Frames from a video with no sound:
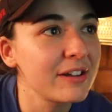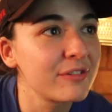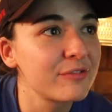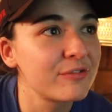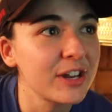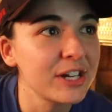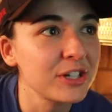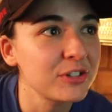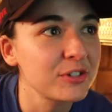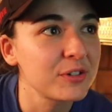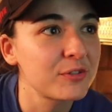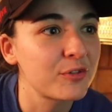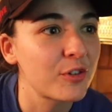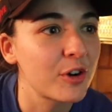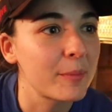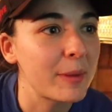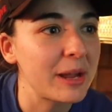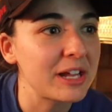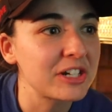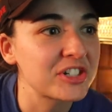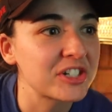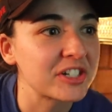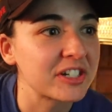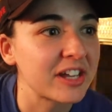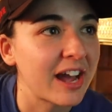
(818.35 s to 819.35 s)
in victory
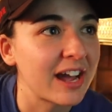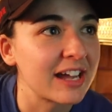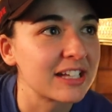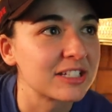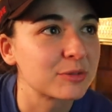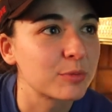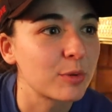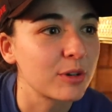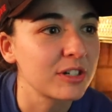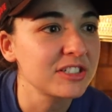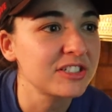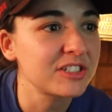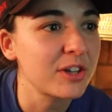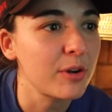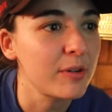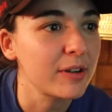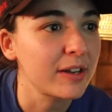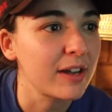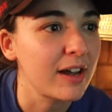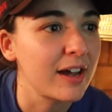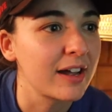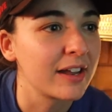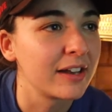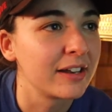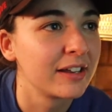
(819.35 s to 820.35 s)
formation, guys. What is
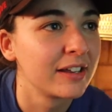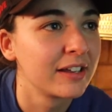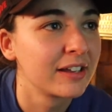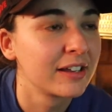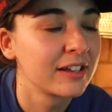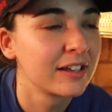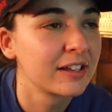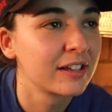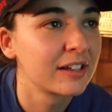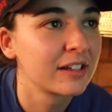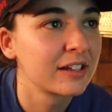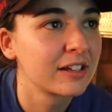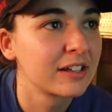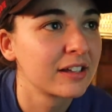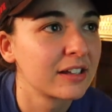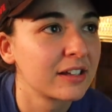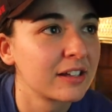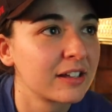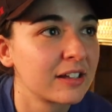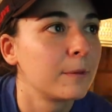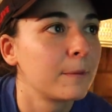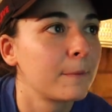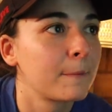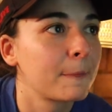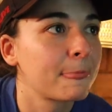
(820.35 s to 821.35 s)
going on?
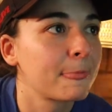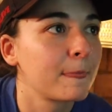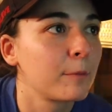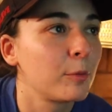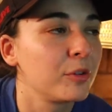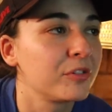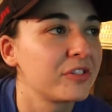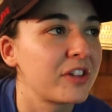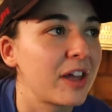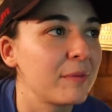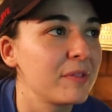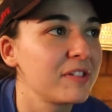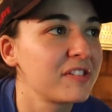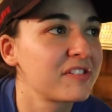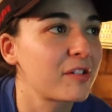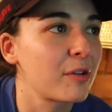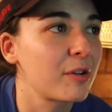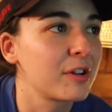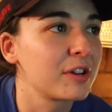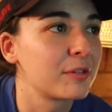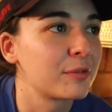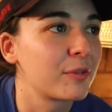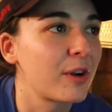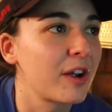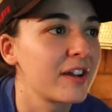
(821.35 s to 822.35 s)
Well, Devin's
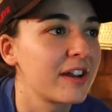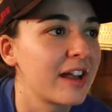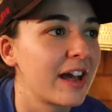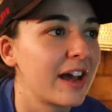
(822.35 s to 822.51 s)
going to run